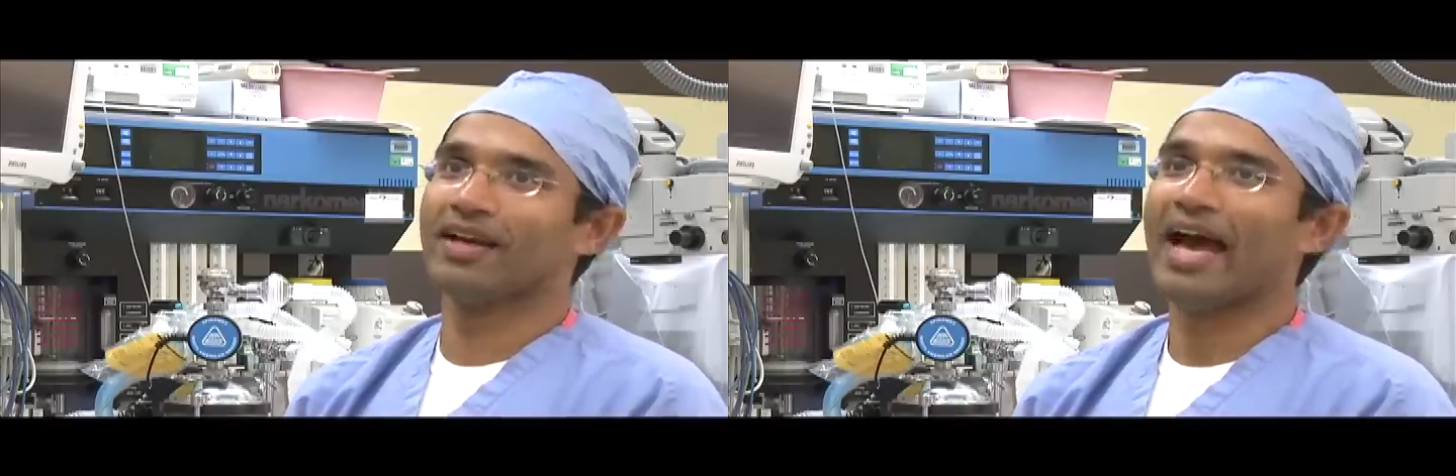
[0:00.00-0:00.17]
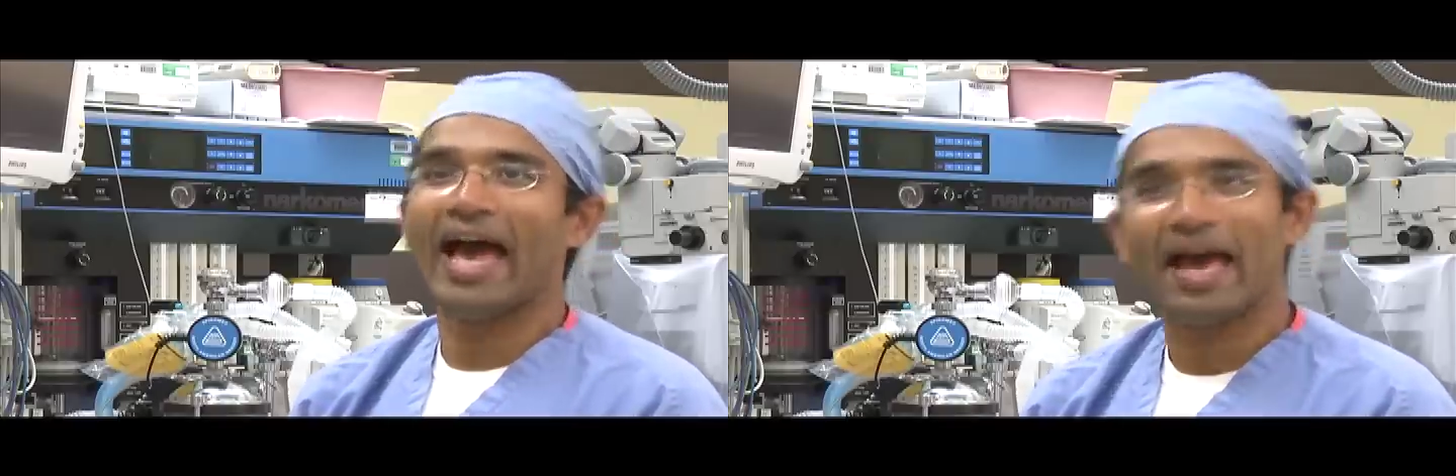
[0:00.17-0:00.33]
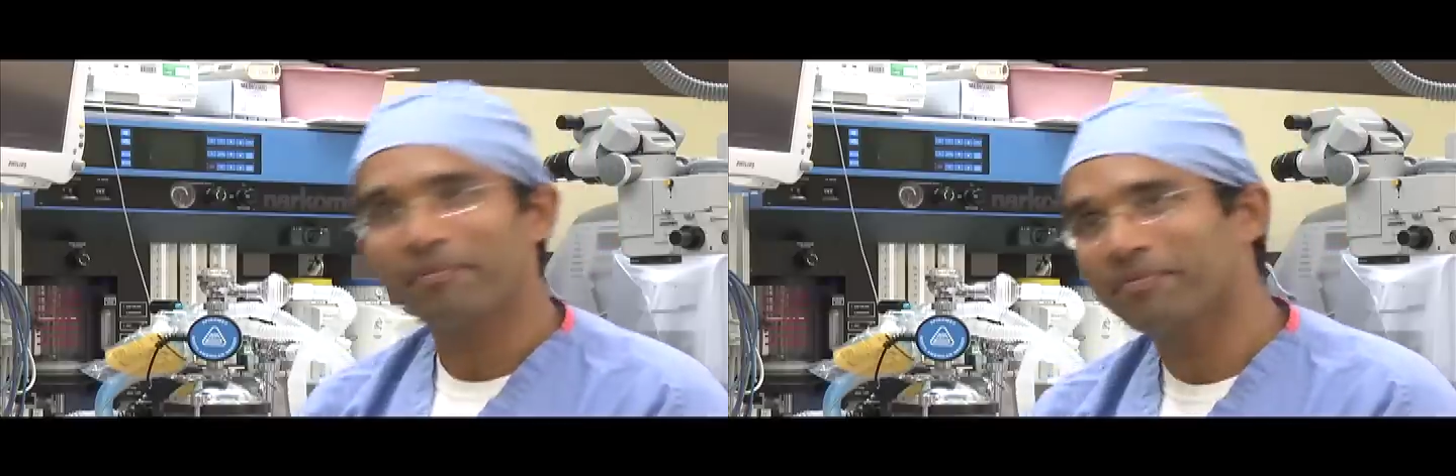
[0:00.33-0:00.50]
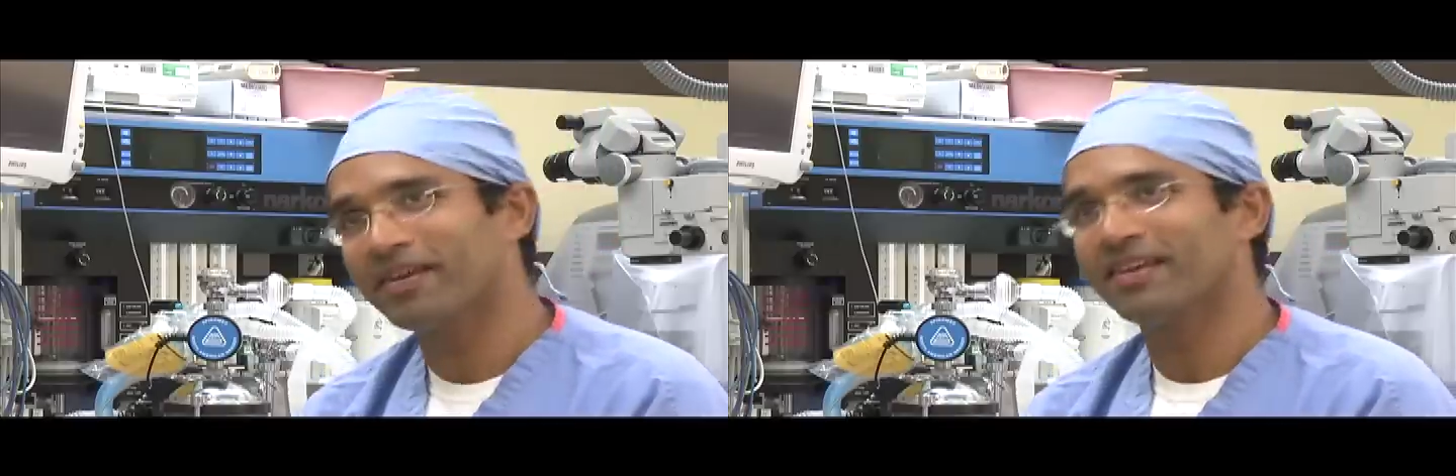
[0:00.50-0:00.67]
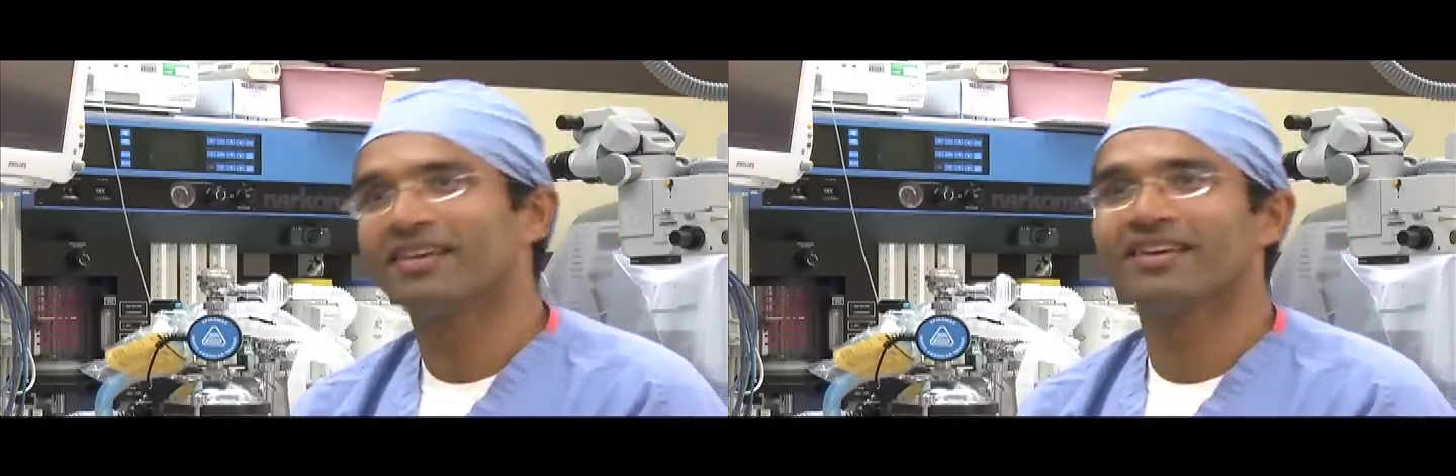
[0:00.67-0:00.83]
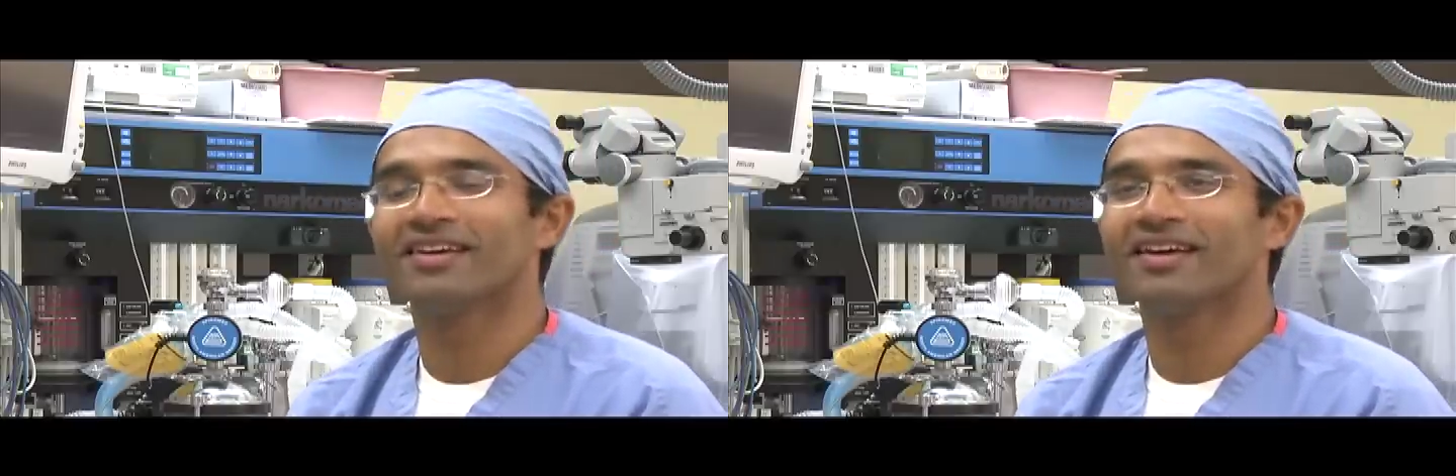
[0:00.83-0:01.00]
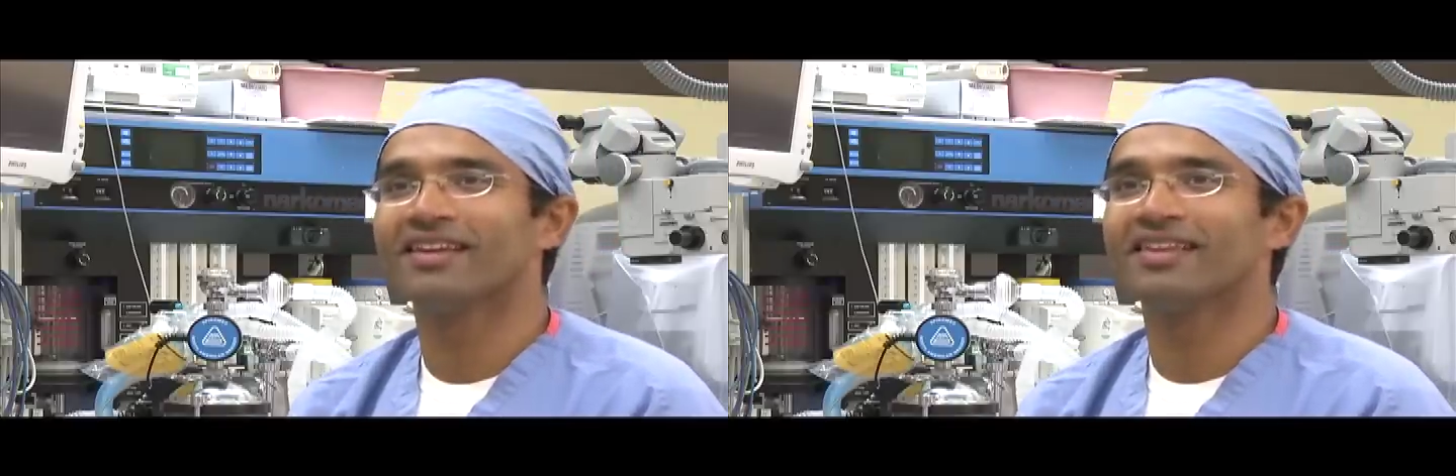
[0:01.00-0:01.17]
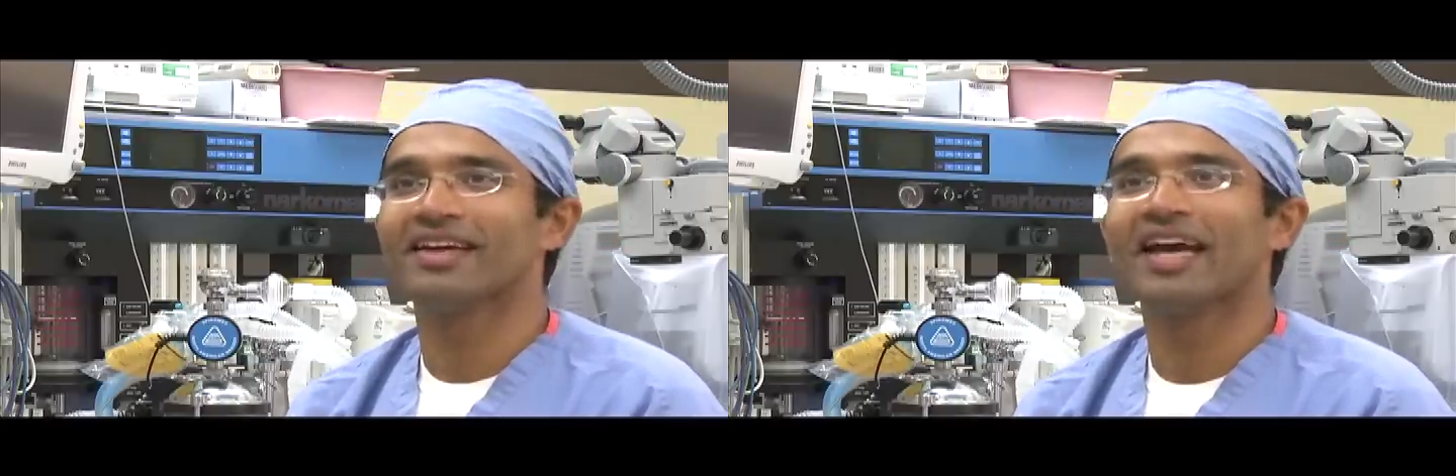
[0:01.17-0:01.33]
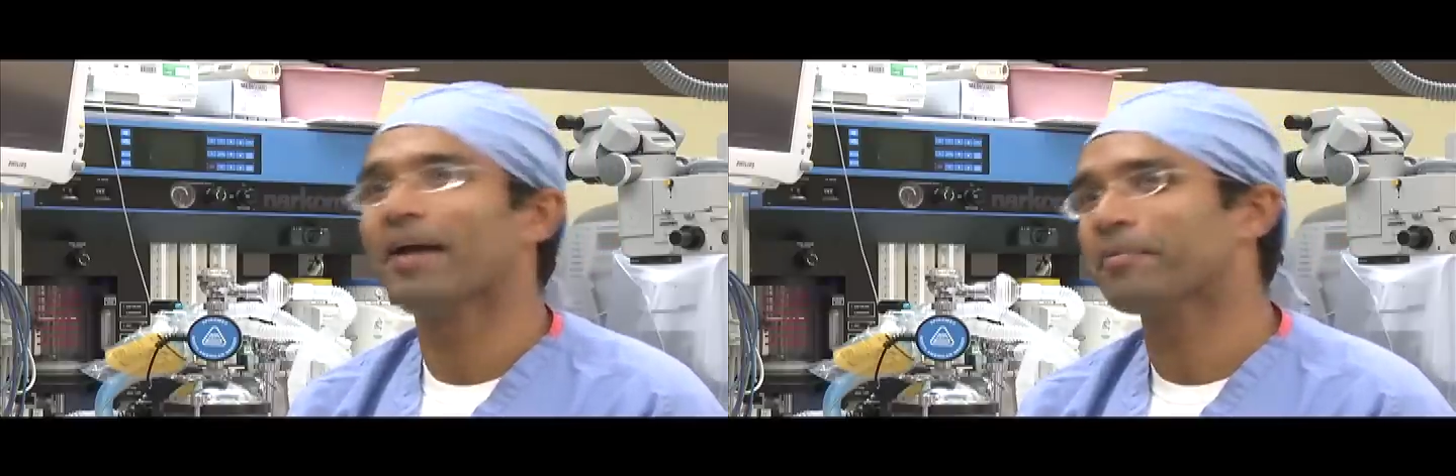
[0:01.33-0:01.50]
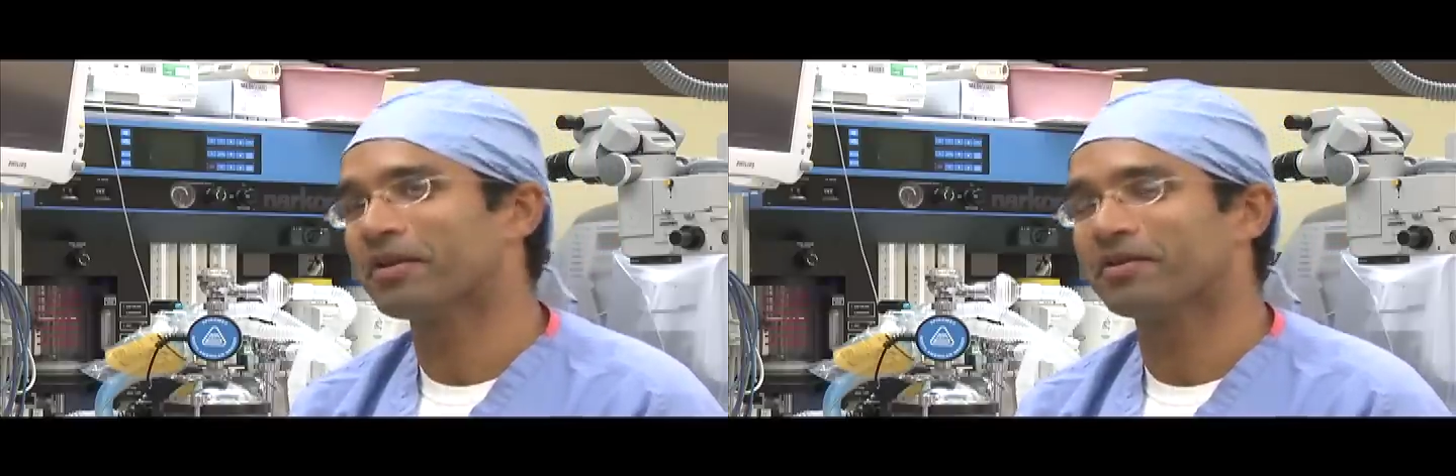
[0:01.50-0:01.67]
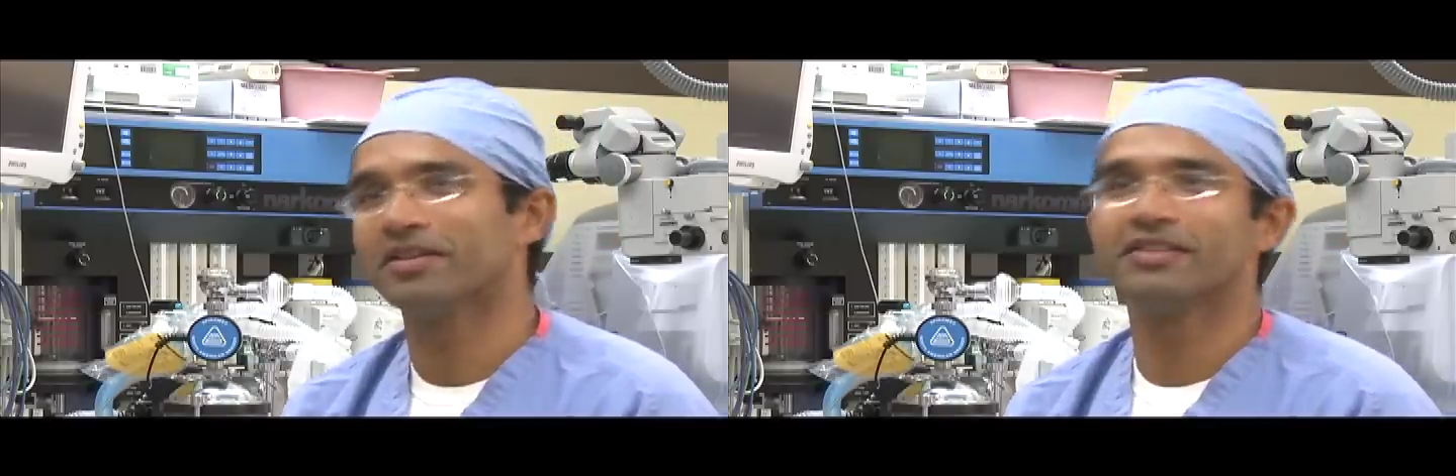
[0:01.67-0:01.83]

happy and they're happy to